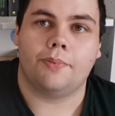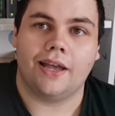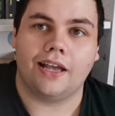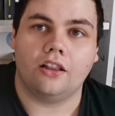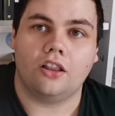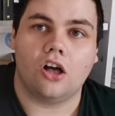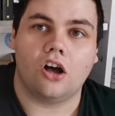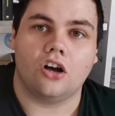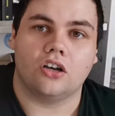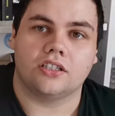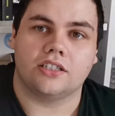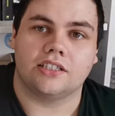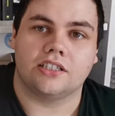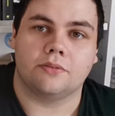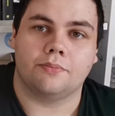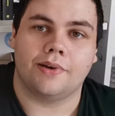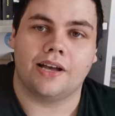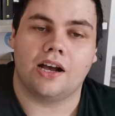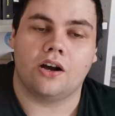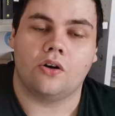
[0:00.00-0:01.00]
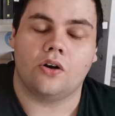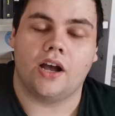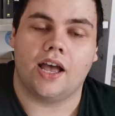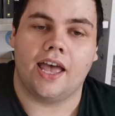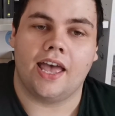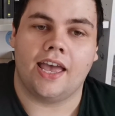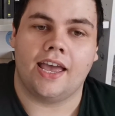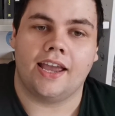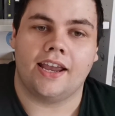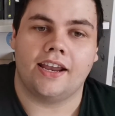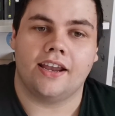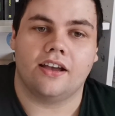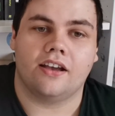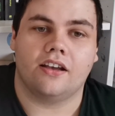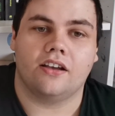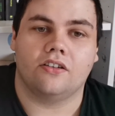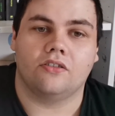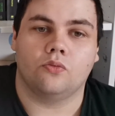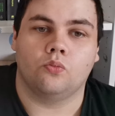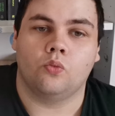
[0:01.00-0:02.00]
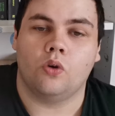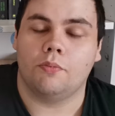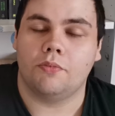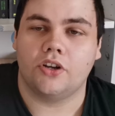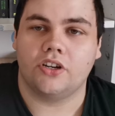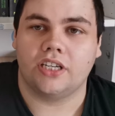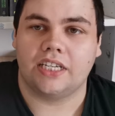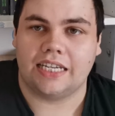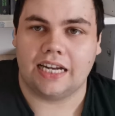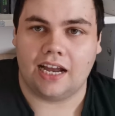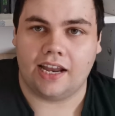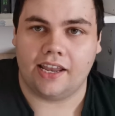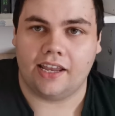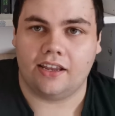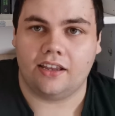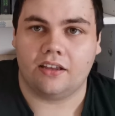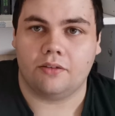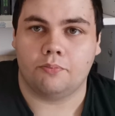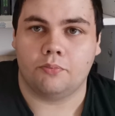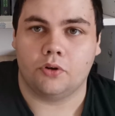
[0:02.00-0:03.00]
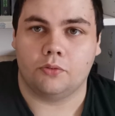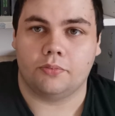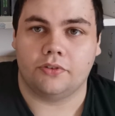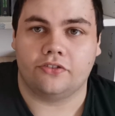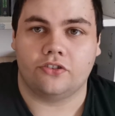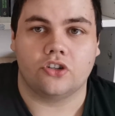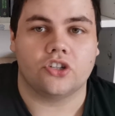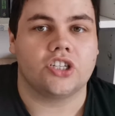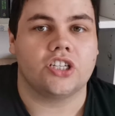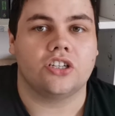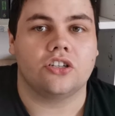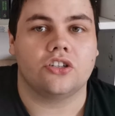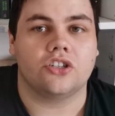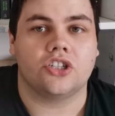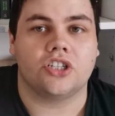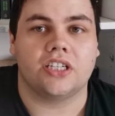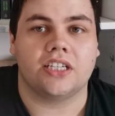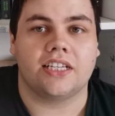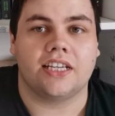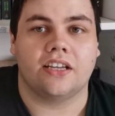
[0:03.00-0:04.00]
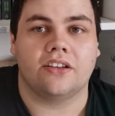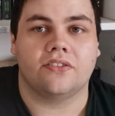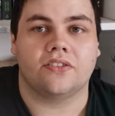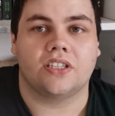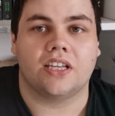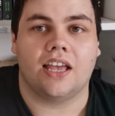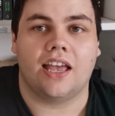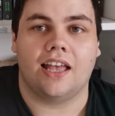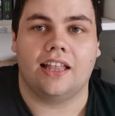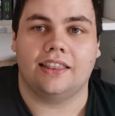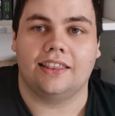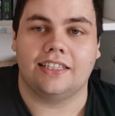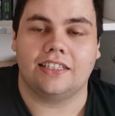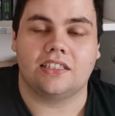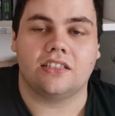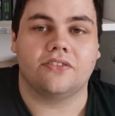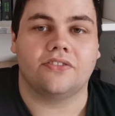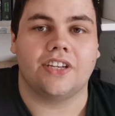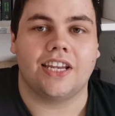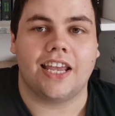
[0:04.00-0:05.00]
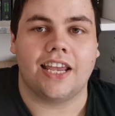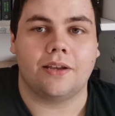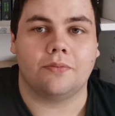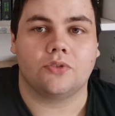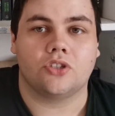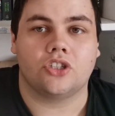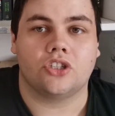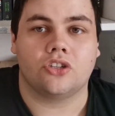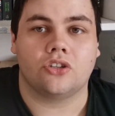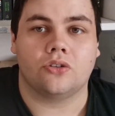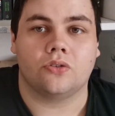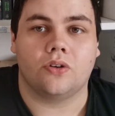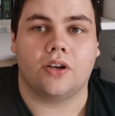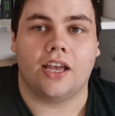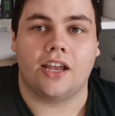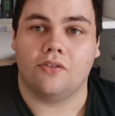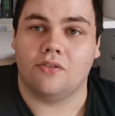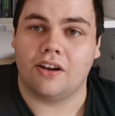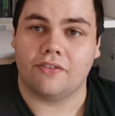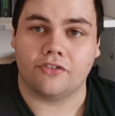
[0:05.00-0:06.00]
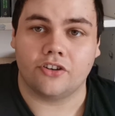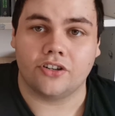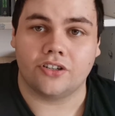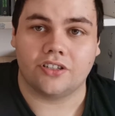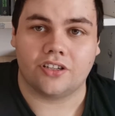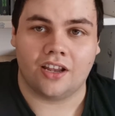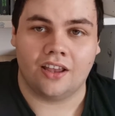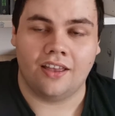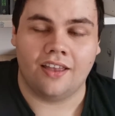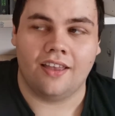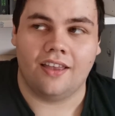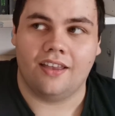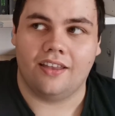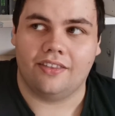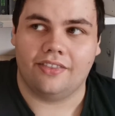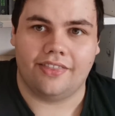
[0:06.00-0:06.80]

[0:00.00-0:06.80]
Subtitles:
The Pale Horse is about a woman dying, but before she does, she gives a list of names to a reverend.